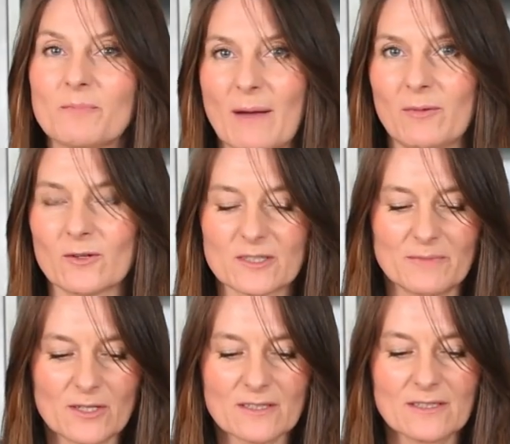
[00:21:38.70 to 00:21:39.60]
bubbles,
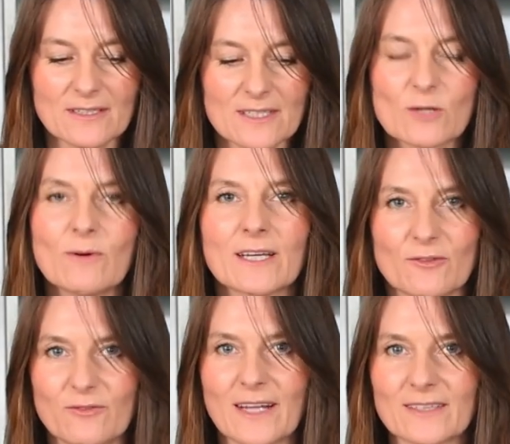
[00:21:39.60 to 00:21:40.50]
because this is quite
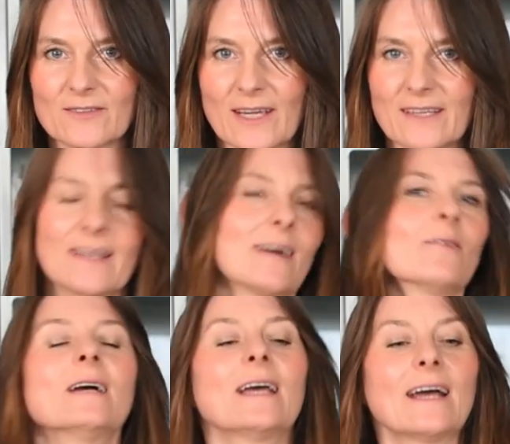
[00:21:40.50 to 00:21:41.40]
flat right
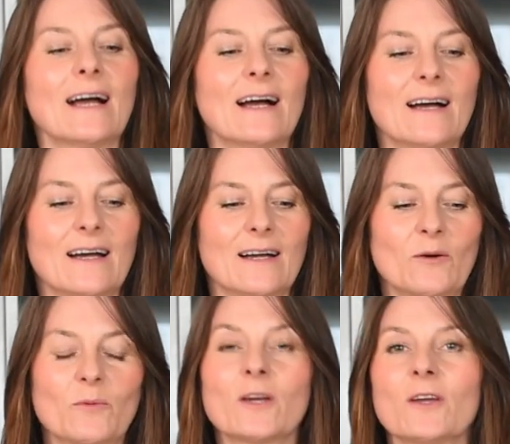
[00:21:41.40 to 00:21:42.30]
now,
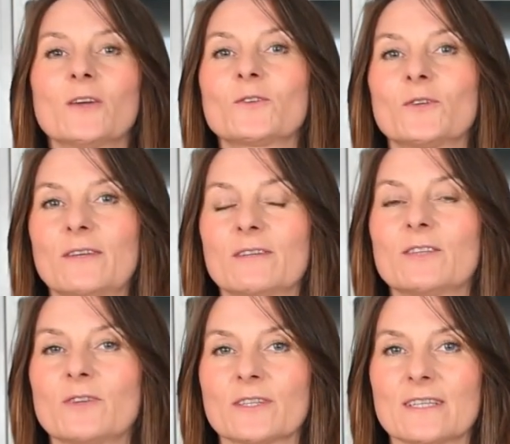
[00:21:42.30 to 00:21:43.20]
we're going to leave
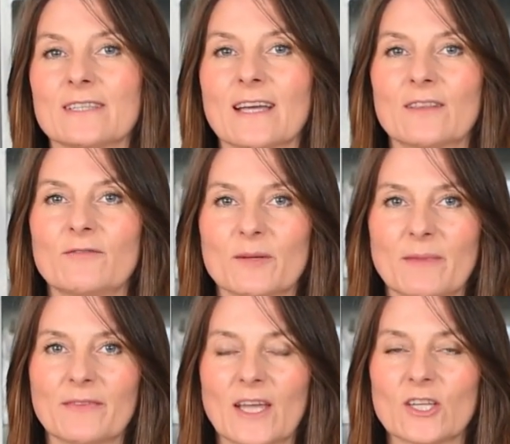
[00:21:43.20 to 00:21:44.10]
it for the second
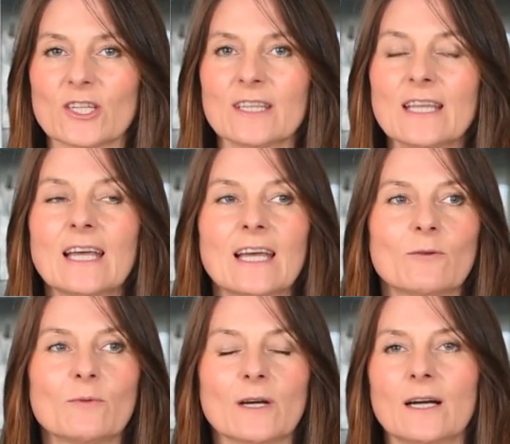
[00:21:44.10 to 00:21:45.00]
fermentation,
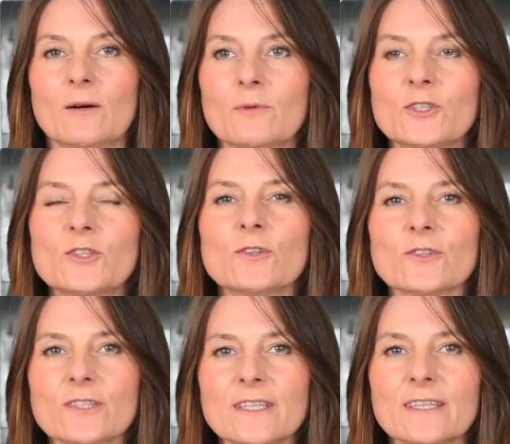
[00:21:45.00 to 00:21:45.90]
which
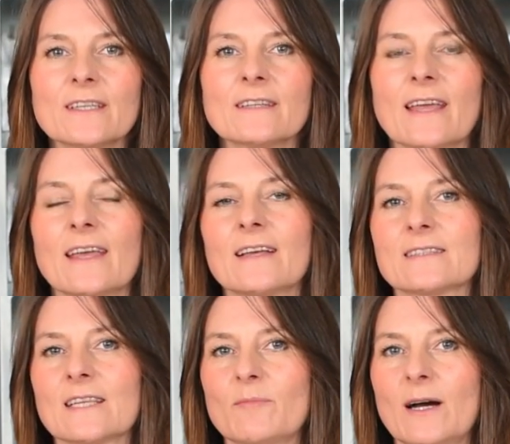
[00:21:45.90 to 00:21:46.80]
usually
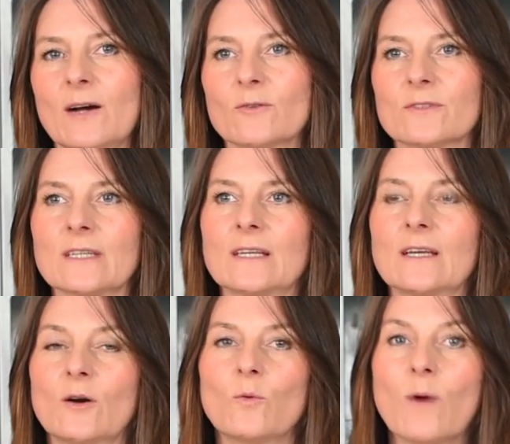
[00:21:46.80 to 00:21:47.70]
takes about
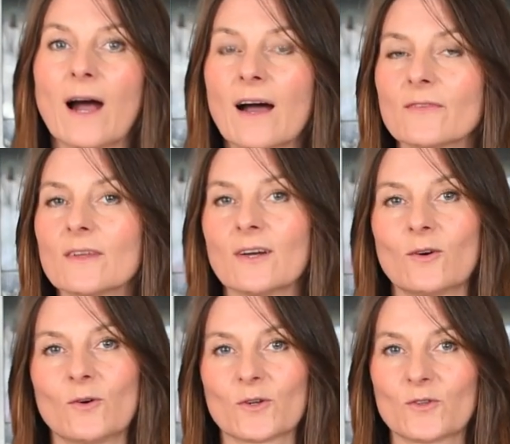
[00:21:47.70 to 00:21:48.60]
1
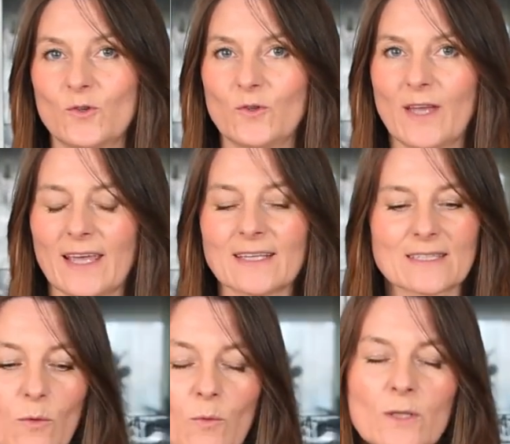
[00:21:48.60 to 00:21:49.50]
or 2
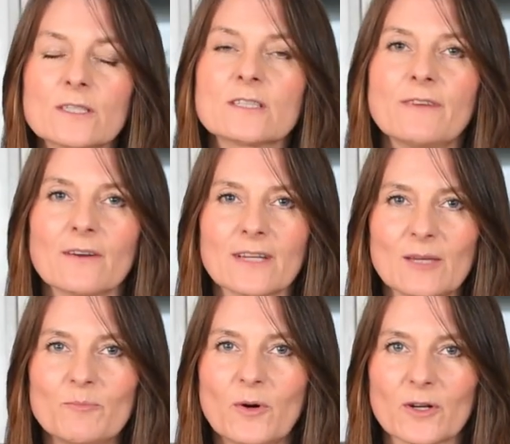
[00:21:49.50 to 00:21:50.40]
days. What is very
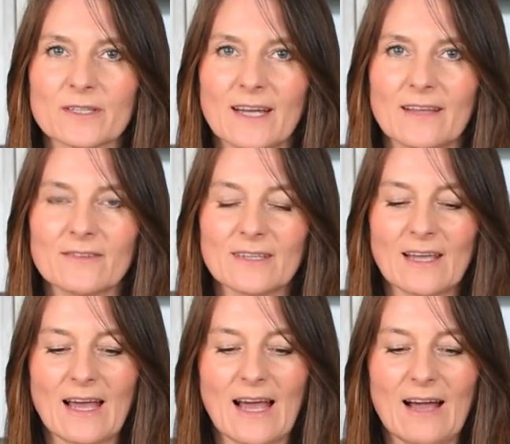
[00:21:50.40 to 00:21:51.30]
important,
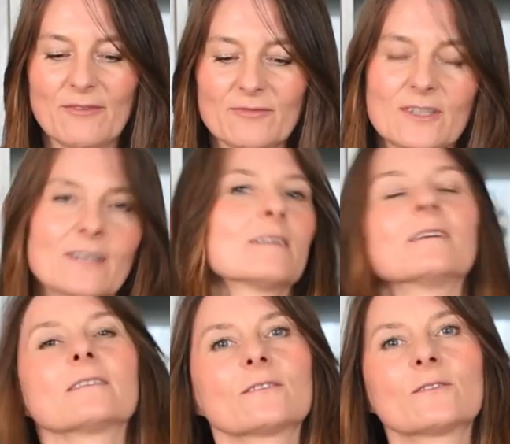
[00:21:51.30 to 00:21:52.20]

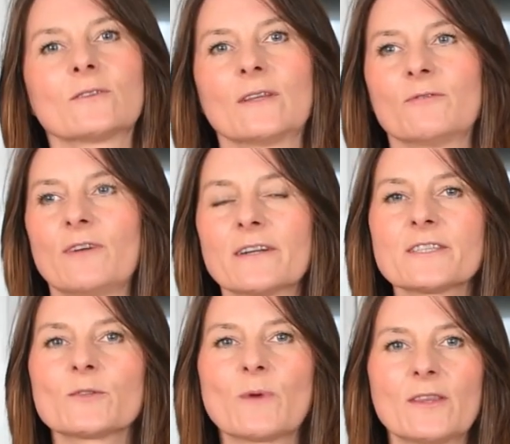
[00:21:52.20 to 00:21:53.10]
after the
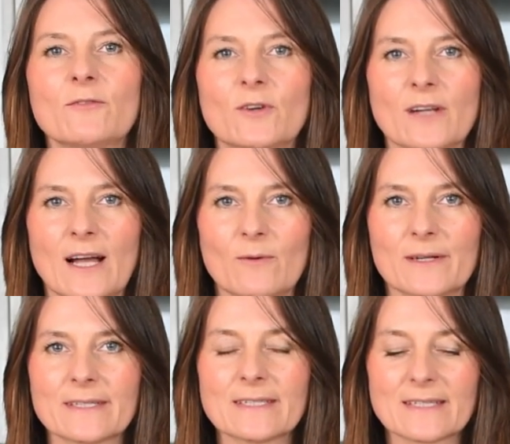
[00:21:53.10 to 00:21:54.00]
first 24
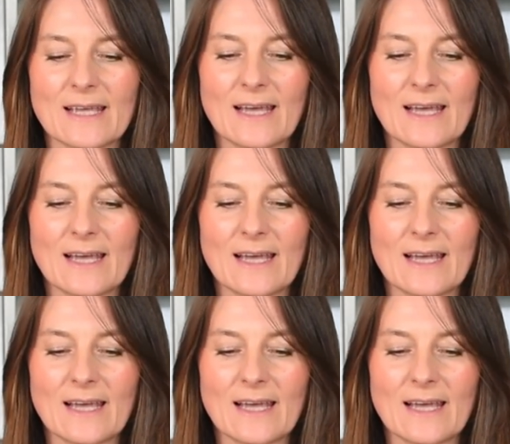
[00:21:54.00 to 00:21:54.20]
hours,